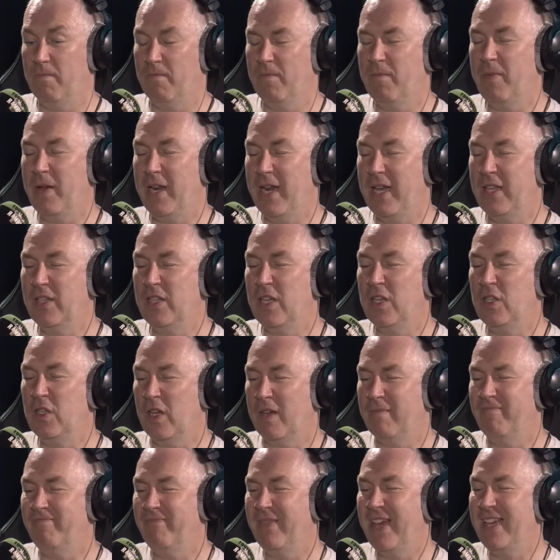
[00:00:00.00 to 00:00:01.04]
But
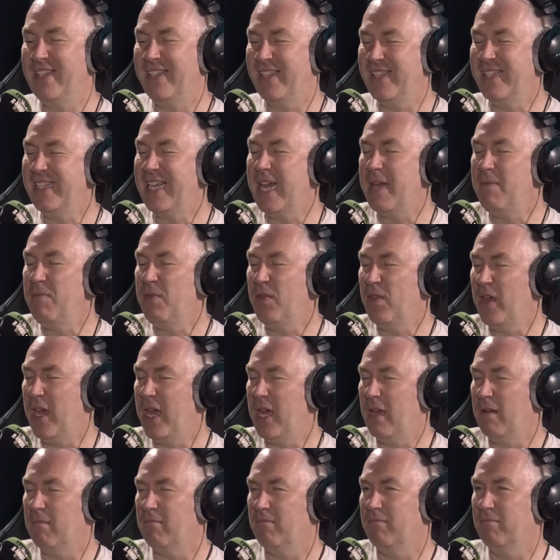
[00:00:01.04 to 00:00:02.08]
it's the same
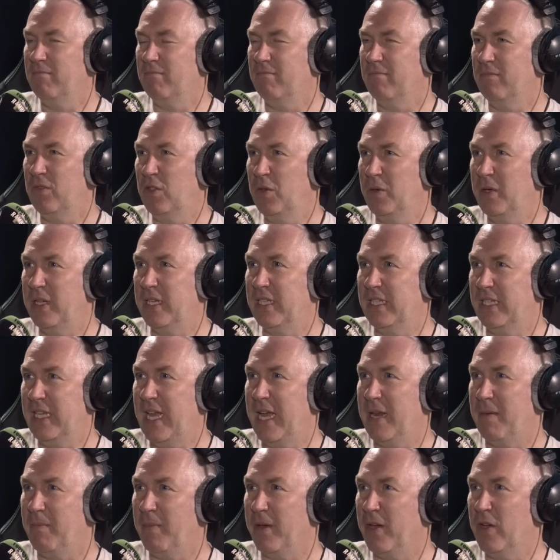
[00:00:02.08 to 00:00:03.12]
thing to an
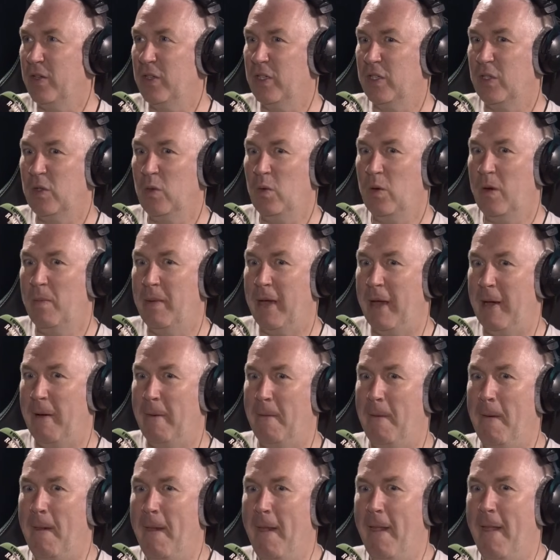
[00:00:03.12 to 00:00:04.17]
extent, because it's all
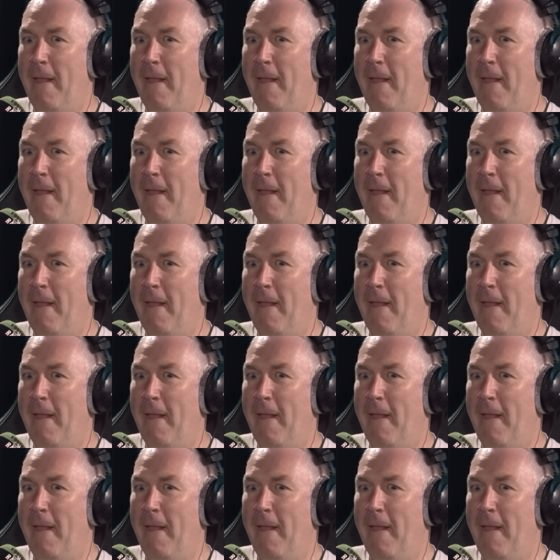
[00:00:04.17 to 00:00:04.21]
about